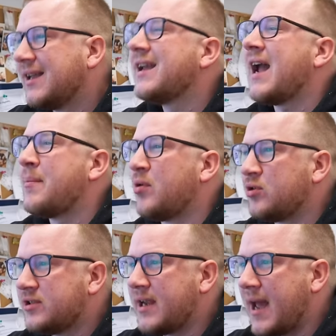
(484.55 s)
Cap
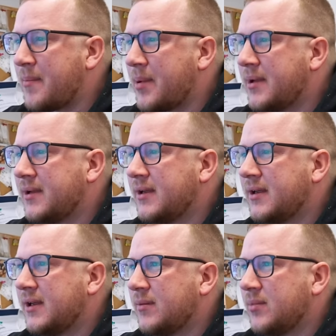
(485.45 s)
on Tap
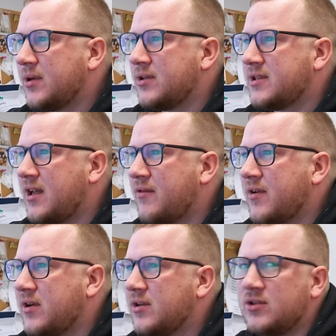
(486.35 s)
because they are
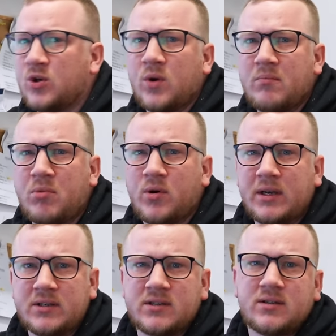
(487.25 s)
very good. You earn
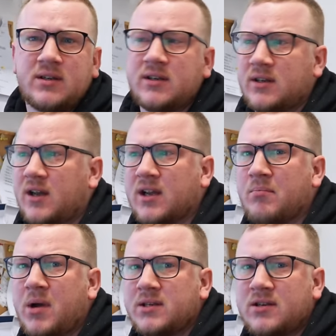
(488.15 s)
points. I can
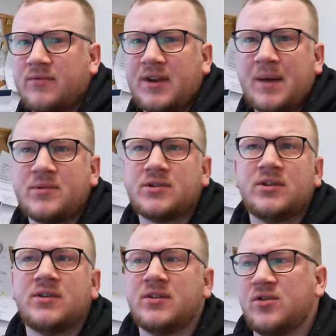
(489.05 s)
buy stuff on
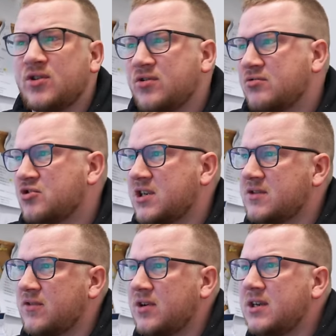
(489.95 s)
Amazon. You can
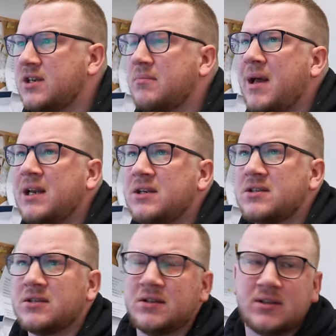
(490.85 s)
transfer it into your
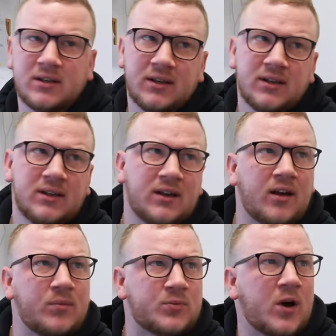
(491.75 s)
balance, and
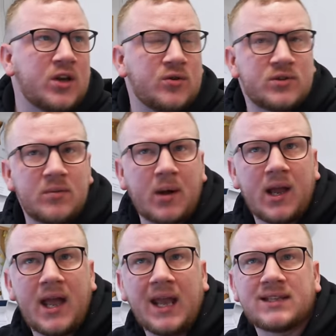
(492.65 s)
uh, that's what I use to buy
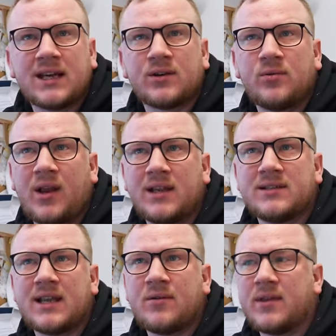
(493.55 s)
a hexagonal
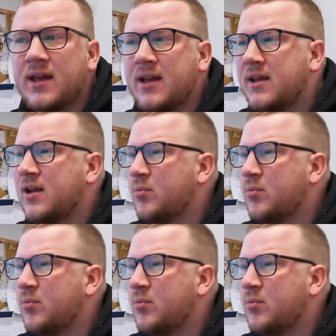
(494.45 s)
lights out there.